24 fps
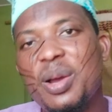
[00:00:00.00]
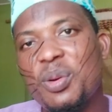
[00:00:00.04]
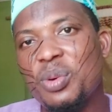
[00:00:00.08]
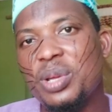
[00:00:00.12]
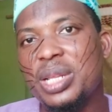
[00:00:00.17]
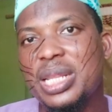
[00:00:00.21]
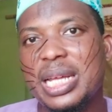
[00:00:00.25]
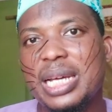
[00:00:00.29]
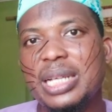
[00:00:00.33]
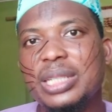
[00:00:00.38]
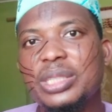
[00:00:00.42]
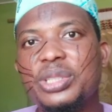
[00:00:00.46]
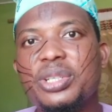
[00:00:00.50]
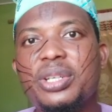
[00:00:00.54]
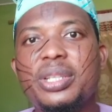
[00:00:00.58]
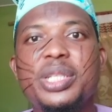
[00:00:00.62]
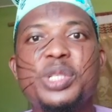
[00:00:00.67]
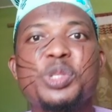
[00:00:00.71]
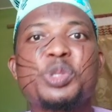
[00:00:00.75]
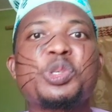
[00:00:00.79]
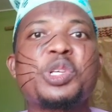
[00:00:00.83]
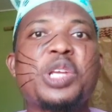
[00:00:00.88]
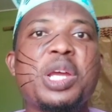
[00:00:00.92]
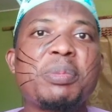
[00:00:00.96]
Without you,
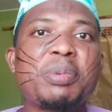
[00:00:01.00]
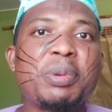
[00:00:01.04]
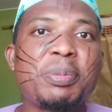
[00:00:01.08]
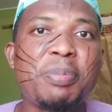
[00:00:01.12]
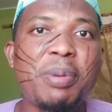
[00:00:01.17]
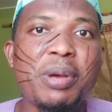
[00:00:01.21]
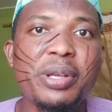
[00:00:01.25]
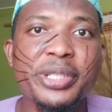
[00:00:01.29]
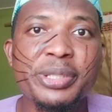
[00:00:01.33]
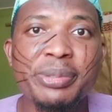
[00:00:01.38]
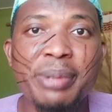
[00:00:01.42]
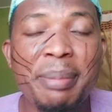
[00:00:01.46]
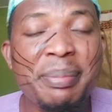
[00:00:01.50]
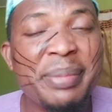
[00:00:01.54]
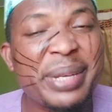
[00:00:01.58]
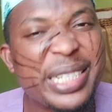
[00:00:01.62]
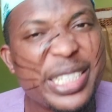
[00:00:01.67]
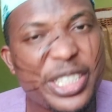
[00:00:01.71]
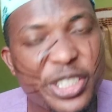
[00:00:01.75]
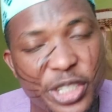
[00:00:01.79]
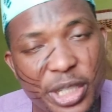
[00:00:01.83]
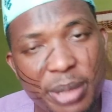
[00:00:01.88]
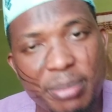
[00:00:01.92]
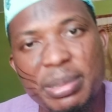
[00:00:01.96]
this would not be possible. I'm
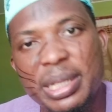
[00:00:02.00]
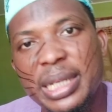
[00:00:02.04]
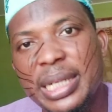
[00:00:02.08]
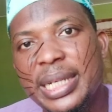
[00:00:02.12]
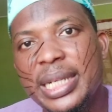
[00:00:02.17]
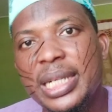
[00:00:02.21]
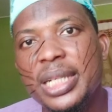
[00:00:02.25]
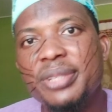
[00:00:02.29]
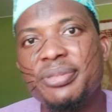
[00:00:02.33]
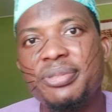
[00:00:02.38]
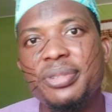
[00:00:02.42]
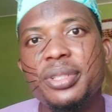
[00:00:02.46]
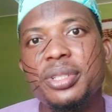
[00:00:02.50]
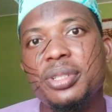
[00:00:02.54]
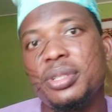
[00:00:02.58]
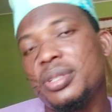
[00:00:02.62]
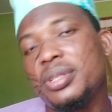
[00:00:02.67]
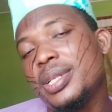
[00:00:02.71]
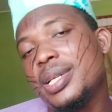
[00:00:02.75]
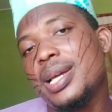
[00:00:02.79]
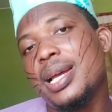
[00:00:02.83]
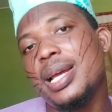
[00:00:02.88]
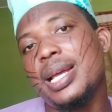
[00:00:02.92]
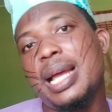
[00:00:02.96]
extremely grateful to
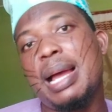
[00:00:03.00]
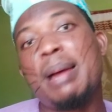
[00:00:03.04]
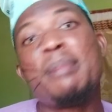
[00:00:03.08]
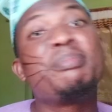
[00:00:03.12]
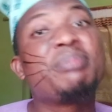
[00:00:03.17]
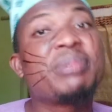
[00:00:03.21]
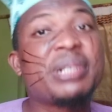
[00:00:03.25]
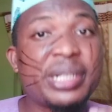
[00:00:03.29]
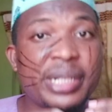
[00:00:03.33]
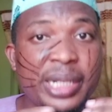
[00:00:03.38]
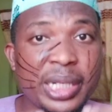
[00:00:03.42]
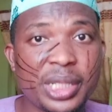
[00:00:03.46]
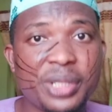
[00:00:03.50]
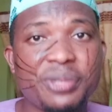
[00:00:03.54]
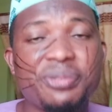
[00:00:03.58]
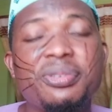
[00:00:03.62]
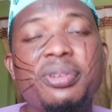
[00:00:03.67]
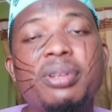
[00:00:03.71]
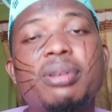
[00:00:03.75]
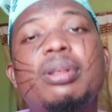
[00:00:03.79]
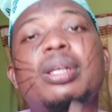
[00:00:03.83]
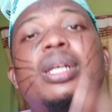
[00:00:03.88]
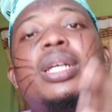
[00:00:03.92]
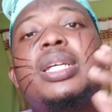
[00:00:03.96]
you guys. I'm
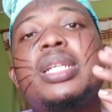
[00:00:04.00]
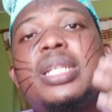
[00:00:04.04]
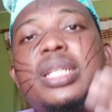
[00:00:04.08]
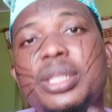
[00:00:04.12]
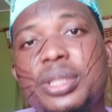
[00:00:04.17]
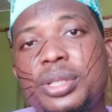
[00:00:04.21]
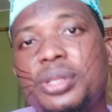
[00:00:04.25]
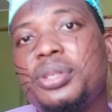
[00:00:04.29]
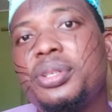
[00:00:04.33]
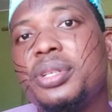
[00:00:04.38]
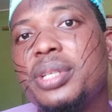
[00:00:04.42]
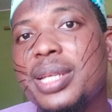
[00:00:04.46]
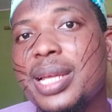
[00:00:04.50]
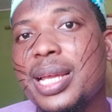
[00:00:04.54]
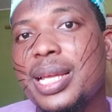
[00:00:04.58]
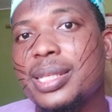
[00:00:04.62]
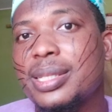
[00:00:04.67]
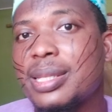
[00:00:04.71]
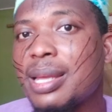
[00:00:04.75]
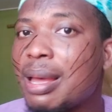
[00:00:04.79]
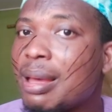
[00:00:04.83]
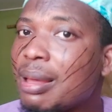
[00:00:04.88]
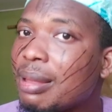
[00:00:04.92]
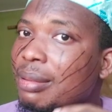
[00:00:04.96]
grateful to you
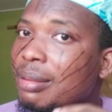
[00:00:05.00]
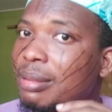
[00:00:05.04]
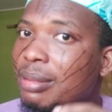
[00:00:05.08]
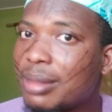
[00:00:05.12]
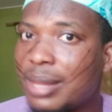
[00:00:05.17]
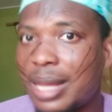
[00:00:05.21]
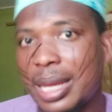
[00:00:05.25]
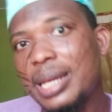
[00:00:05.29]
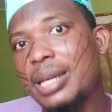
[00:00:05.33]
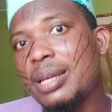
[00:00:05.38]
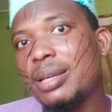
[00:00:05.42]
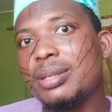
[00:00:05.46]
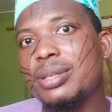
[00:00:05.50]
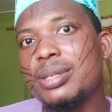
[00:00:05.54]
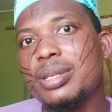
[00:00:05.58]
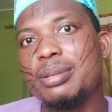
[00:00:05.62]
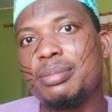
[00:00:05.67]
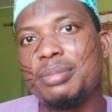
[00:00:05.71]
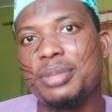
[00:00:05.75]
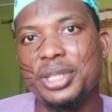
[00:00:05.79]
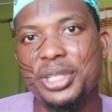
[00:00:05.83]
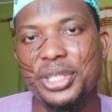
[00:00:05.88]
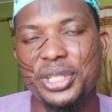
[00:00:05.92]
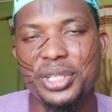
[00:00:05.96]
guys. Thank you so
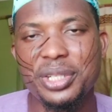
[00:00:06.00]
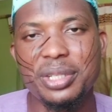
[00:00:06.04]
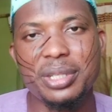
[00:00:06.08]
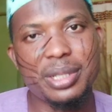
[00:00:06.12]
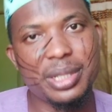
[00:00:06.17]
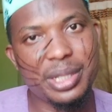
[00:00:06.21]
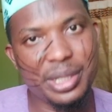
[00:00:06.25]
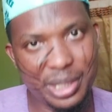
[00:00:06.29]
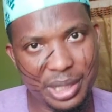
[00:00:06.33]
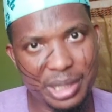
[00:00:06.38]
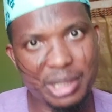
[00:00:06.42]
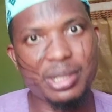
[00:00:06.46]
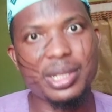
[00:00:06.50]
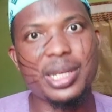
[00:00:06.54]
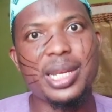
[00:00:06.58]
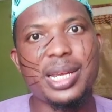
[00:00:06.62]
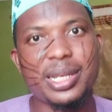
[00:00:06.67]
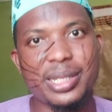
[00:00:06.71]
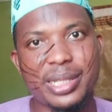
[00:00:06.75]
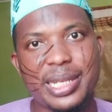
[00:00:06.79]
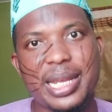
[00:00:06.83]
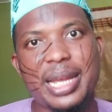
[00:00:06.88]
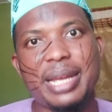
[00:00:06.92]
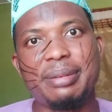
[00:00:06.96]
much. See you
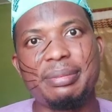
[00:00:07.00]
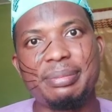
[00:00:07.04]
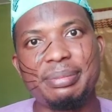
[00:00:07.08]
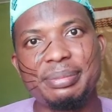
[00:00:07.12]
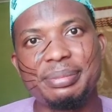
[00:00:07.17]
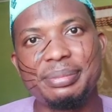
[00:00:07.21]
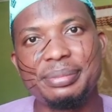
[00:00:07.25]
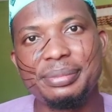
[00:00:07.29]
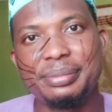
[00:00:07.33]
next time.